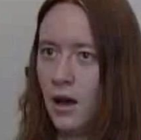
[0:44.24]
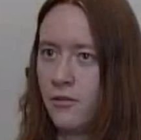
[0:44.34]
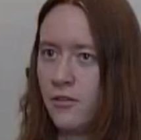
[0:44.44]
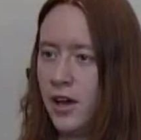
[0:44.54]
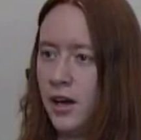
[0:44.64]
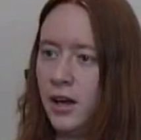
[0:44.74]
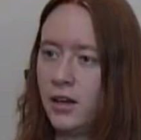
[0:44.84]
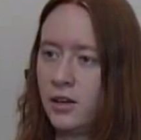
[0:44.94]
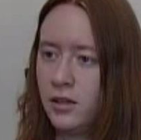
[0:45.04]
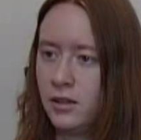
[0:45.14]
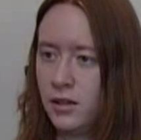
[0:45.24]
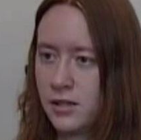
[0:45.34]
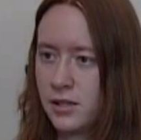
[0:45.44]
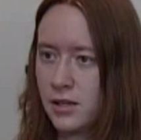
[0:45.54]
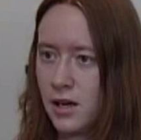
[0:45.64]
I found out I couldn't get
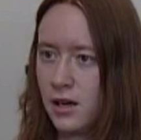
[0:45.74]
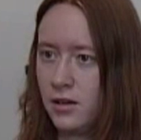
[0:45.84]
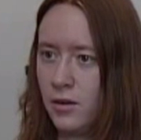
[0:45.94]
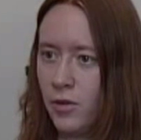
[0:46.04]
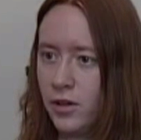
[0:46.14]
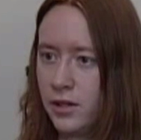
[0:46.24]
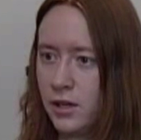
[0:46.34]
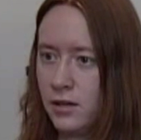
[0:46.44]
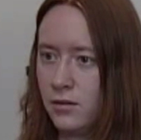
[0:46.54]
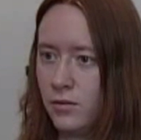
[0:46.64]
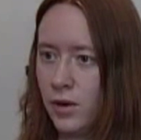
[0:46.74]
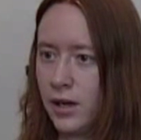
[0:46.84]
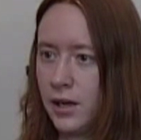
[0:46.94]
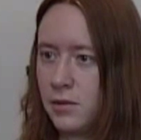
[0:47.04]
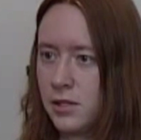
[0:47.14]
LASIK done, but then when I
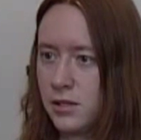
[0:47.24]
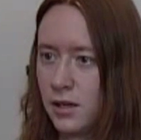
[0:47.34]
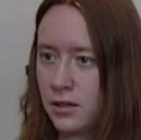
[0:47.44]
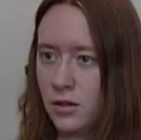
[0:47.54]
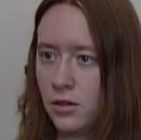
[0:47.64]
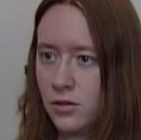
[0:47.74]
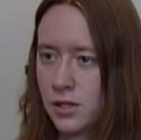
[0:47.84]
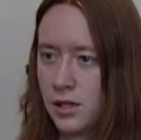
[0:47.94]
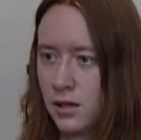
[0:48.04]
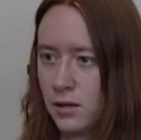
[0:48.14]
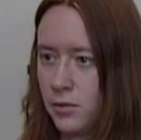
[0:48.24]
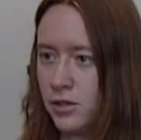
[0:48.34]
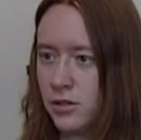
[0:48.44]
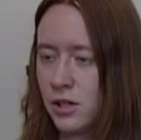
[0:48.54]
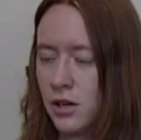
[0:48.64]
came to see Dr. Goldstein a couple
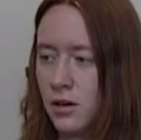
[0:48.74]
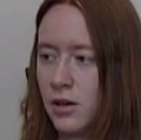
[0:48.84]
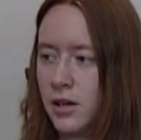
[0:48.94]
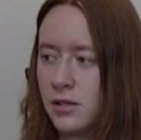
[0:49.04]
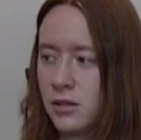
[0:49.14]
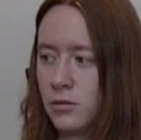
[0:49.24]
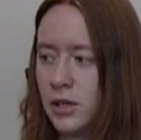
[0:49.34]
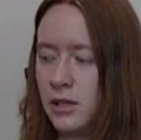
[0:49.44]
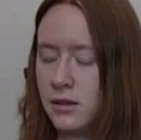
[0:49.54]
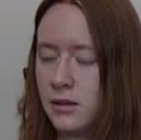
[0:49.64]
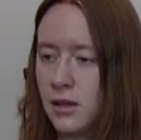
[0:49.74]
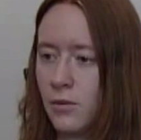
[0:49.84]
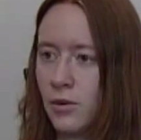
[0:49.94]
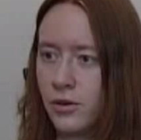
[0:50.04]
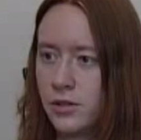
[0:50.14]
years ago, he told me they
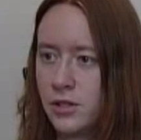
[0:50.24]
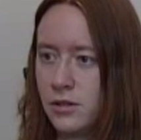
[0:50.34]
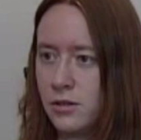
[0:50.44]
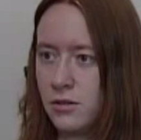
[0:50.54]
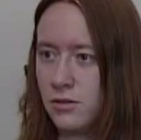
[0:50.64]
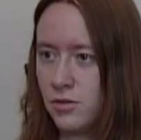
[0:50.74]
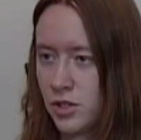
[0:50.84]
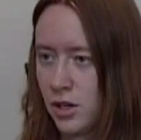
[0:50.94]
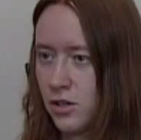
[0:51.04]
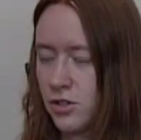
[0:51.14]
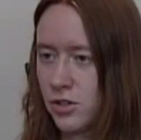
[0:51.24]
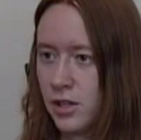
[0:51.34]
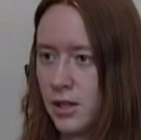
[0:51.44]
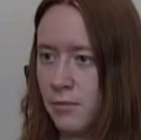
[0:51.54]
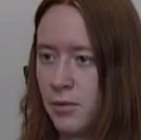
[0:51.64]
were going to do this new
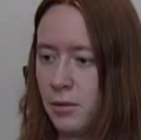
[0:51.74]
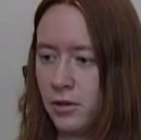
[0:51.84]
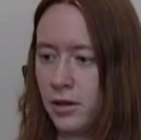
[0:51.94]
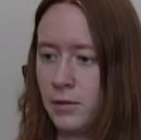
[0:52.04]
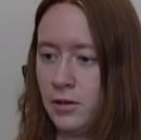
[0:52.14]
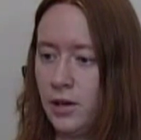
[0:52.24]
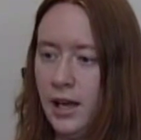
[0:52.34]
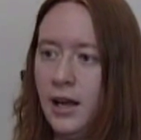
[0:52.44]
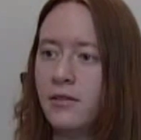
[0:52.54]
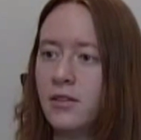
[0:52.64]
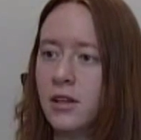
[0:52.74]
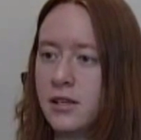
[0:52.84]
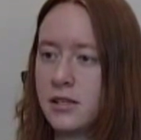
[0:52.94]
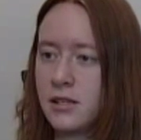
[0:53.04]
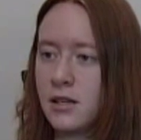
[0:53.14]
surgery that people like me who can't have the
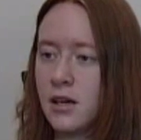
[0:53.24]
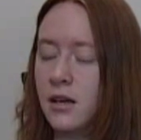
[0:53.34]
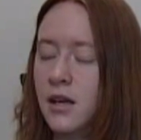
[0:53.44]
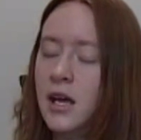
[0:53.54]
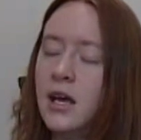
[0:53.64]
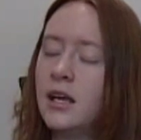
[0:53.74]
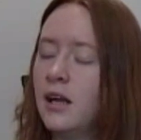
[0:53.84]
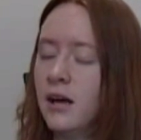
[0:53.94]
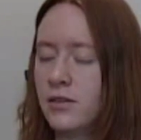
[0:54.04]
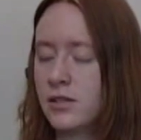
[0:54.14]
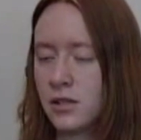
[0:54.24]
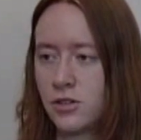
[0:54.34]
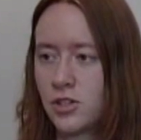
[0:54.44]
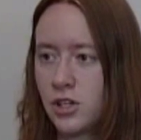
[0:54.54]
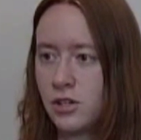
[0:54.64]
LASIK done can have this other
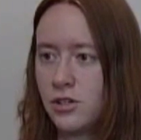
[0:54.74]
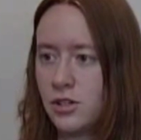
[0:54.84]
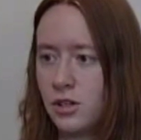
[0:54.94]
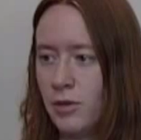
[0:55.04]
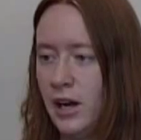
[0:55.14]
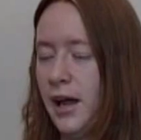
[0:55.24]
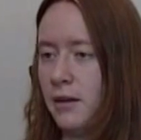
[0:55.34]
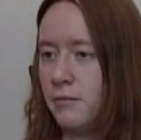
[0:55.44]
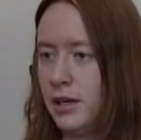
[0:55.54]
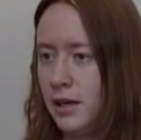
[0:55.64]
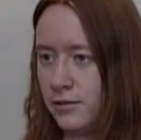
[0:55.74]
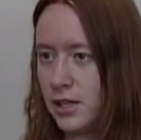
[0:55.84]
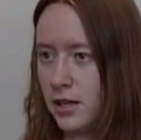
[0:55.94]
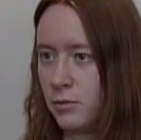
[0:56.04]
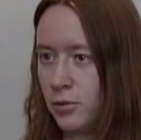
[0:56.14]
surgery, but it hadn't been
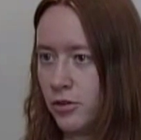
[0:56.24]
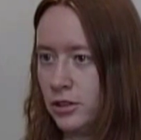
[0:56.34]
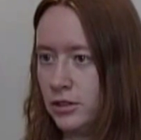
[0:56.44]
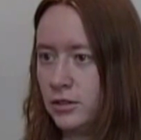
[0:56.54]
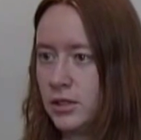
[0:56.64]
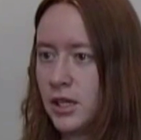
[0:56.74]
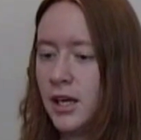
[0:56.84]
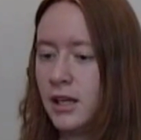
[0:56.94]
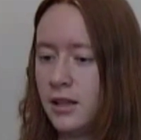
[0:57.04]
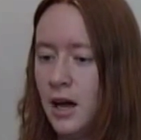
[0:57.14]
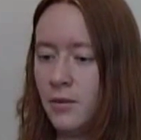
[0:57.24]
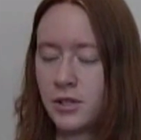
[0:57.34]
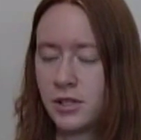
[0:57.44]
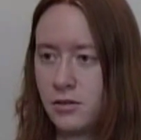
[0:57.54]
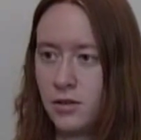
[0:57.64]
FDA approved. That
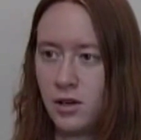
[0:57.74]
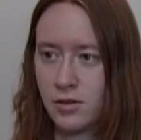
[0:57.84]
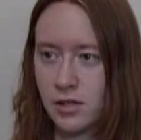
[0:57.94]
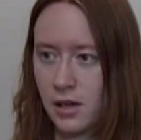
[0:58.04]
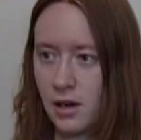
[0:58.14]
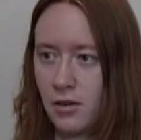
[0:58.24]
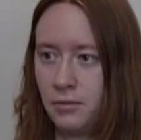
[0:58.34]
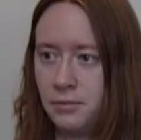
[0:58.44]
was 2 years ago.